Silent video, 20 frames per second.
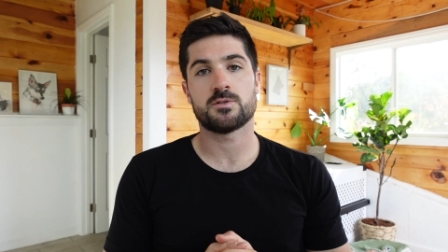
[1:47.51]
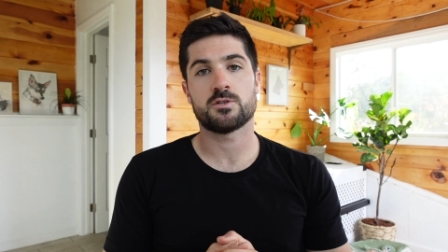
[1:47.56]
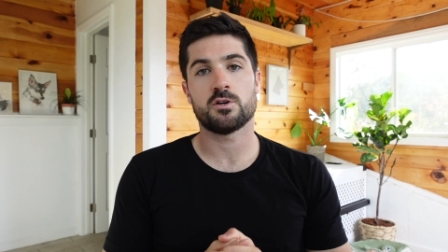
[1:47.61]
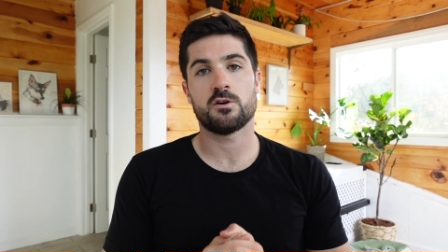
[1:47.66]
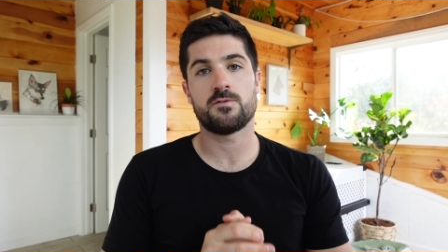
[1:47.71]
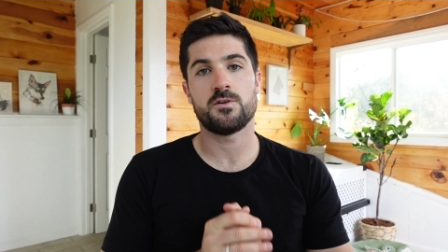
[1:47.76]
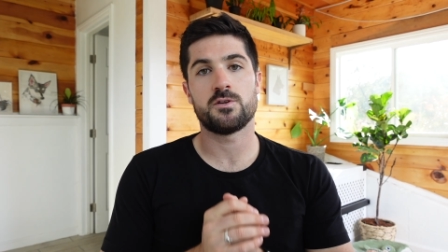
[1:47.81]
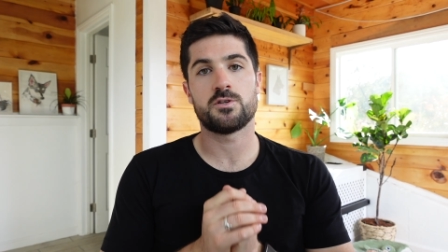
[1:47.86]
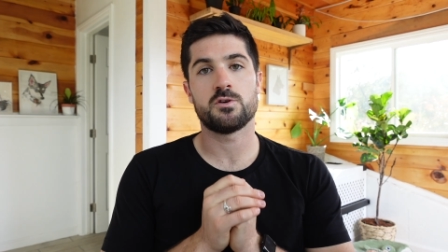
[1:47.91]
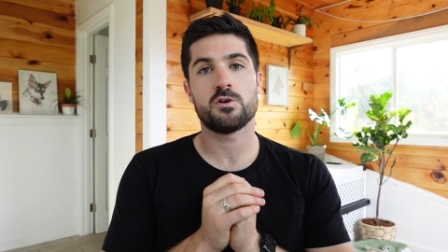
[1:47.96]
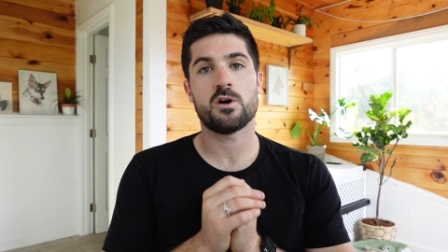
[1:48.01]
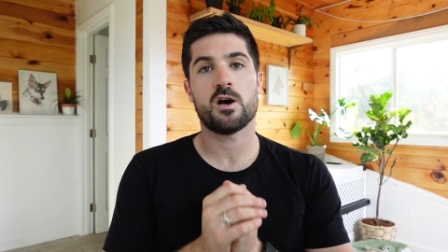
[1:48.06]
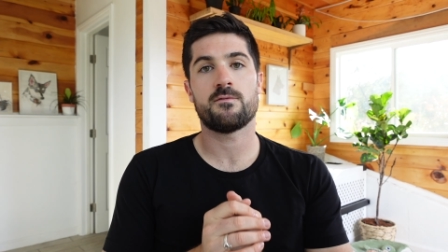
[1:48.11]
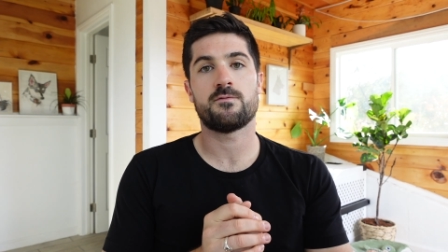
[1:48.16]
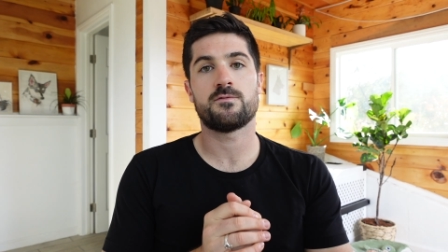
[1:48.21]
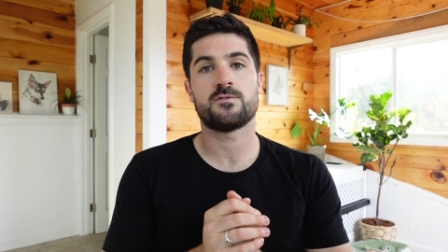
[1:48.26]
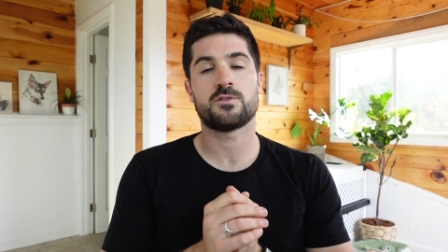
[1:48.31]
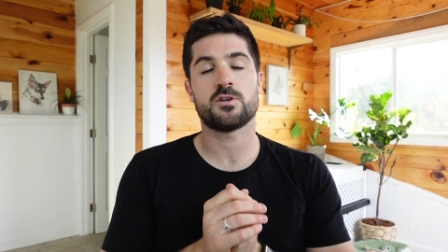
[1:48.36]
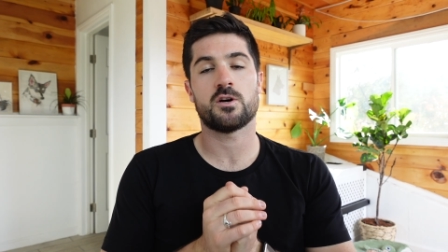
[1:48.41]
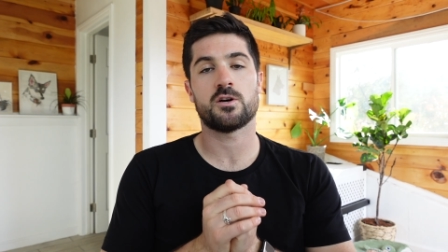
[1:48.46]
so if you do
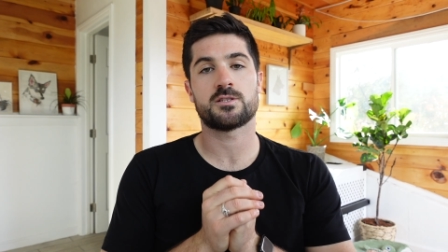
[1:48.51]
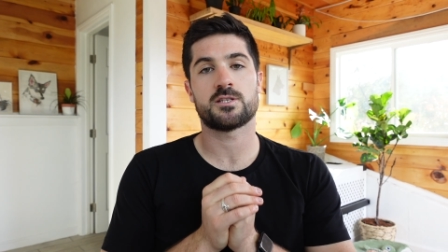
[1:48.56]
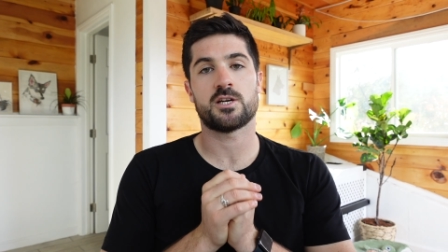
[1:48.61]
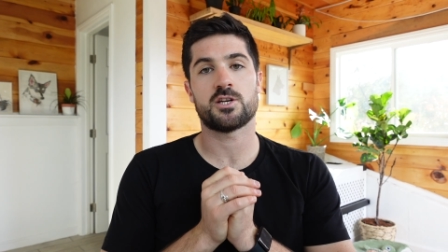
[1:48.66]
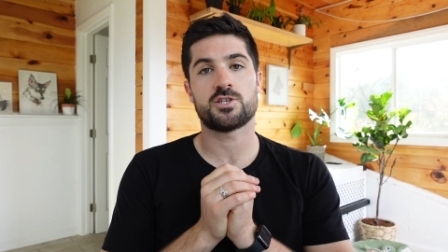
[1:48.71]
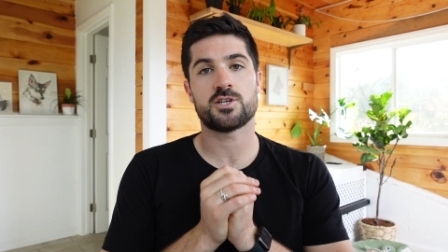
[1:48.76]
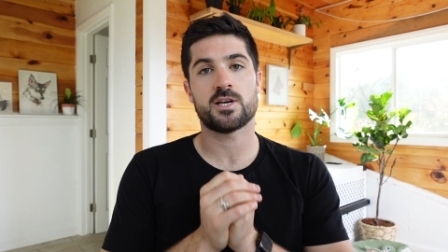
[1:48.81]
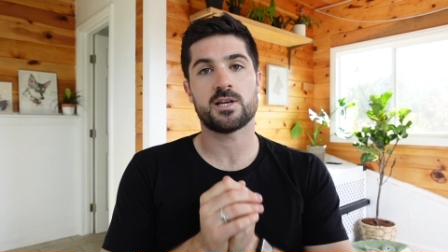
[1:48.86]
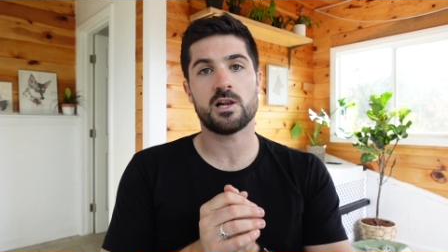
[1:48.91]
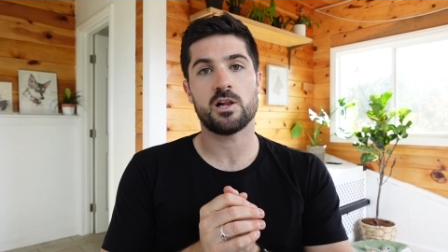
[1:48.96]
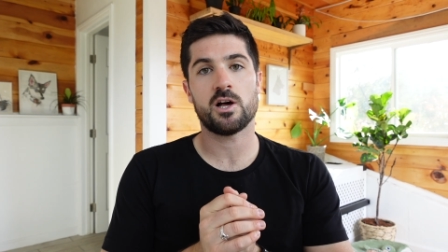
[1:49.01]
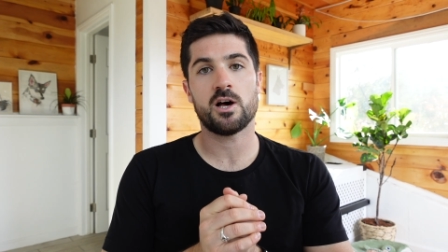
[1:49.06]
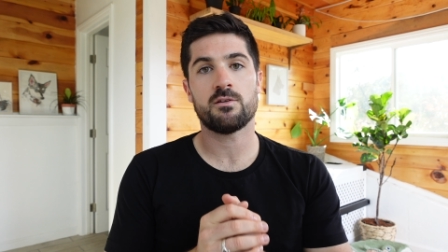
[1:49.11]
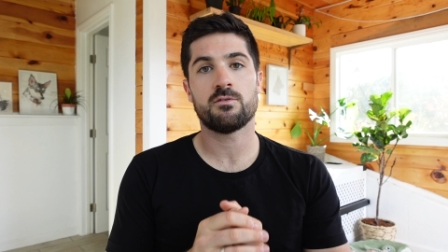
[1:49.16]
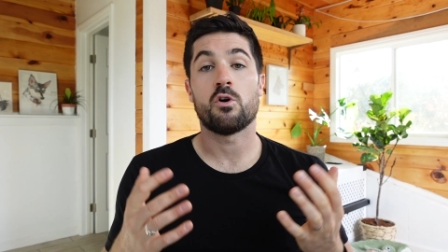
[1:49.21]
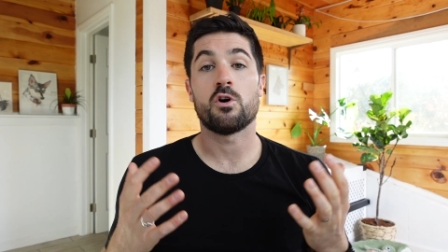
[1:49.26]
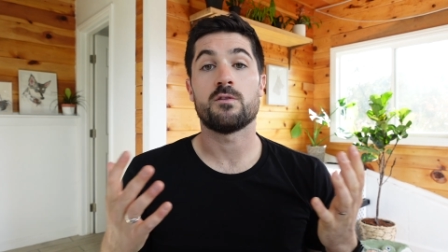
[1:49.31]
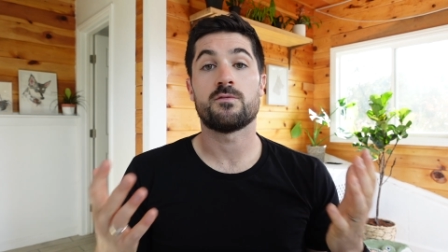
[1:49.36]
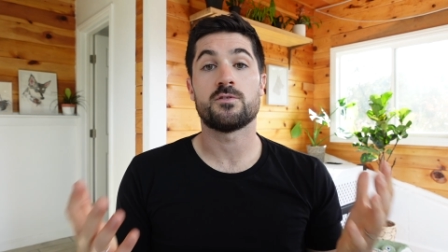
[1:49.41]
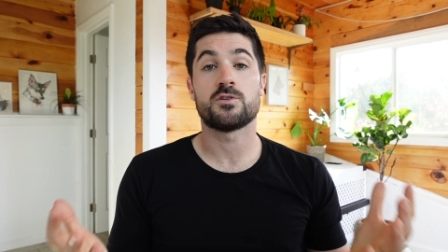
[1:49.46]
have dogs that shed a
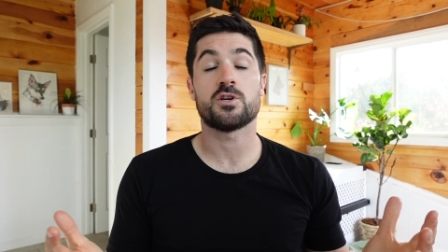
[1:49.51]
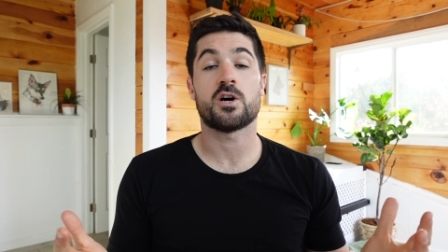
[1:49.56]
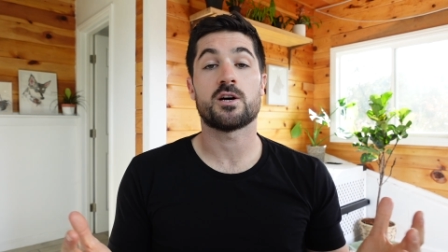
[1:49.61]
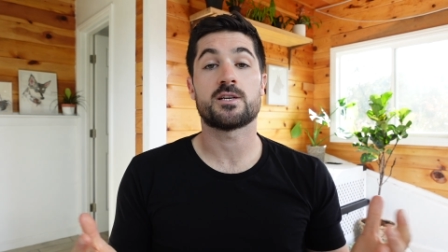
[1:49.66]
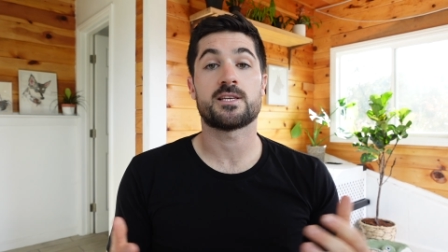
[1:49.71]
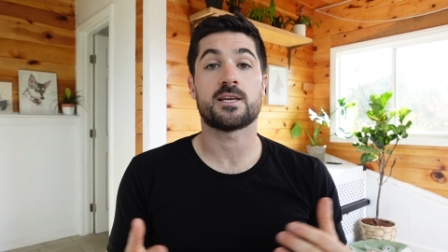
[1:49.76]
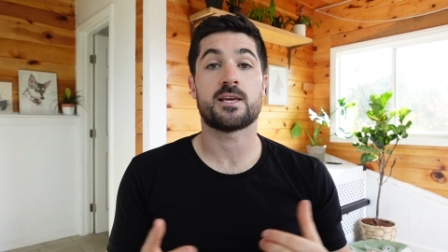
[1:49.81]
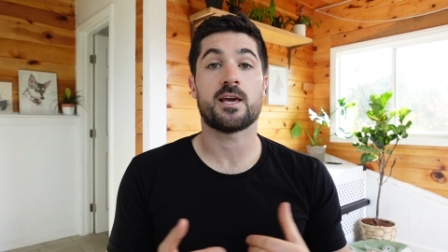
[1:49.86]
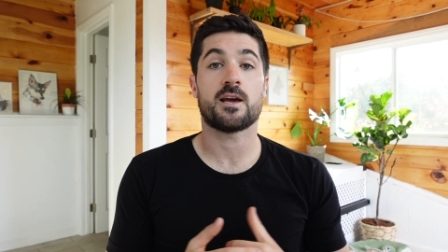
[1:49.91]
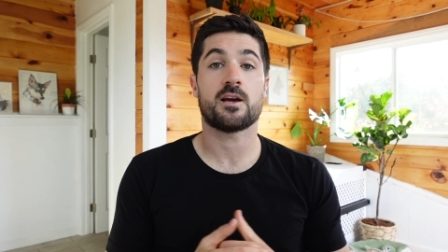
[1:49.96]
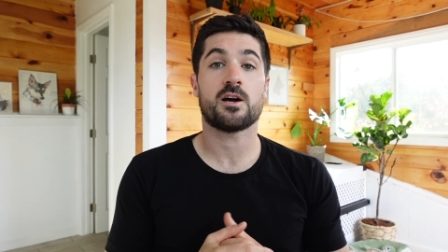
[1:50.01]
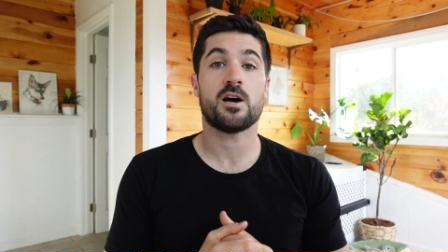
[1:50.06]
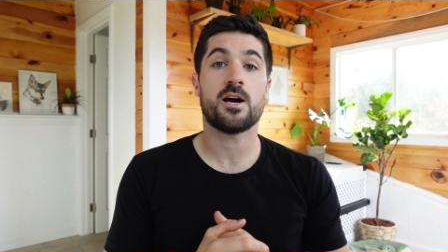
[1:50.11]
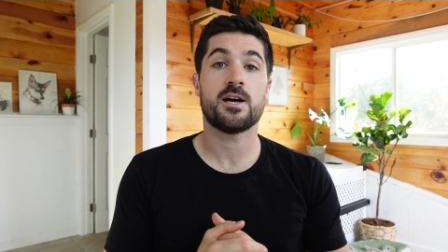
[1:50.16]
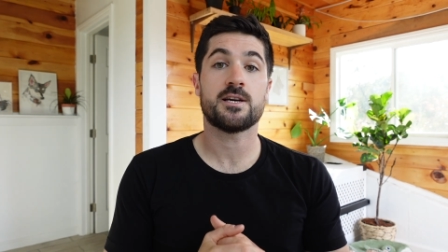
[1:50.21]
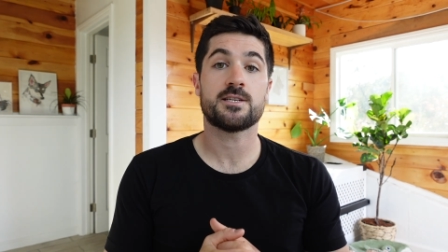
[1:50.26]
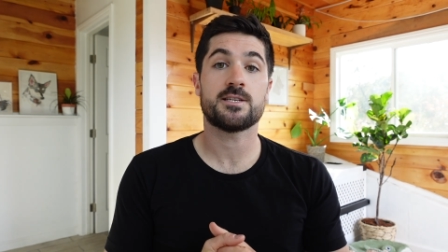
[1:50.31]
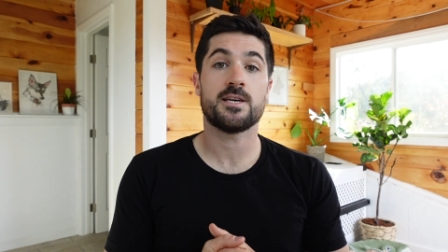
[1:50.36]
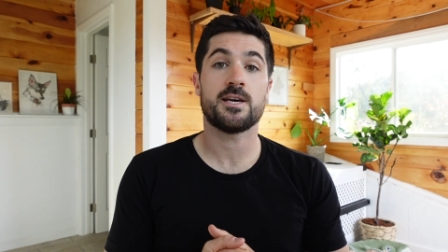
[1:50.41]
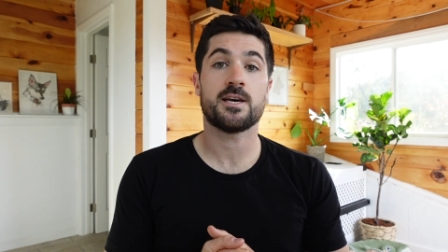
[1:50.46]
lot or if you have dogs that get
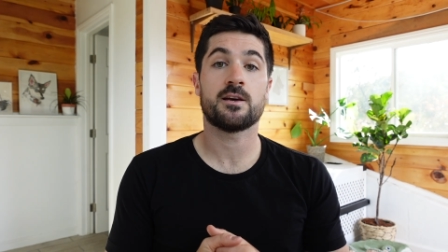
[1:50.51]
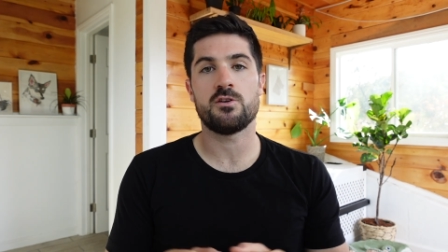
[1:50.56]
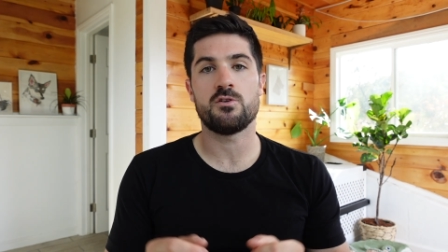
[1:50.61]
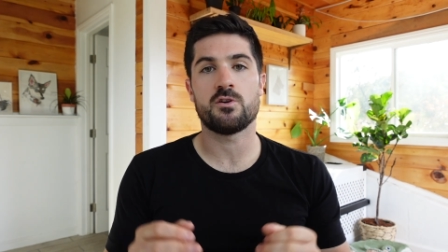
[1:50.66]
car sick,